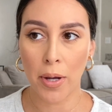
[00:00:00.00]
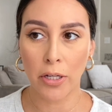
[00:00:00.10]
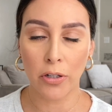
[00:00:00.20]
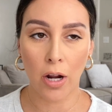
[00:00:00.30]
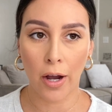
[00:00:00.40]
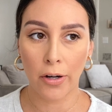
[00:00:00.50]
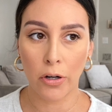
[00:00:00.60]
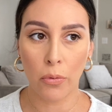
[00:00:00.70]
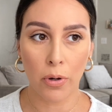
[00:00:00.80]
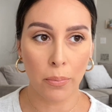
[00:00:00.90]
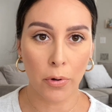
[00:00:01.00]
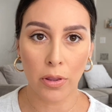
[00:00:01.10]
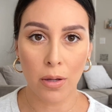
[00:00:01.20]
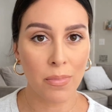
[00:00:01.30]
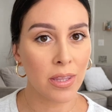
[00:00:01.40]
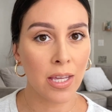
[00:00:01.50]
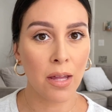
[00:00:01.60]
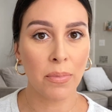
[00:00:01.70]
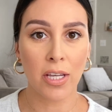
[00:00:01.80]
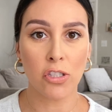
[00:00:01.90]
and you're not going to know where to put them in the
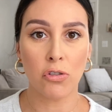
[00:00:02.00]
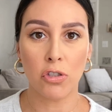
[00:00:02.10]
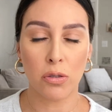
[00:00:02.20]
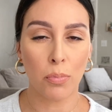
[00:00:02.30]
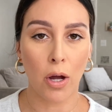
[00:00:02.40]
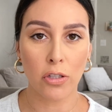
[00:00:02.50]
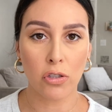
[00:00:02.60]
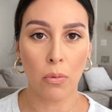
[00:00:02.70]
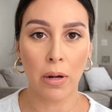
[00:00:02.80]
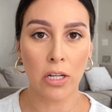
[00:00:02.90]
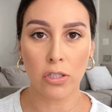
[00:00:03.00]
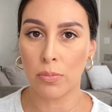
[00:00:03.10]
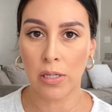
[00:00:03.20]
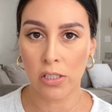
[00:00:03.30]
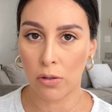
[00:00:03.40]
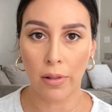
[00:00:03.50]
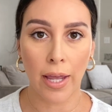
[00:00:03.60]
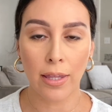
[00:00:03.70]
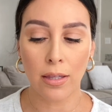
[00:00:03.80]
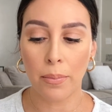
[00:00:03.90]
end because you just bought so many just because you
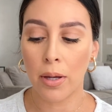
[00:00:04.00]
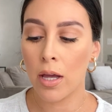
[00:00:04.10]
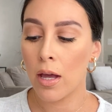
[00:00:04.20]
like them.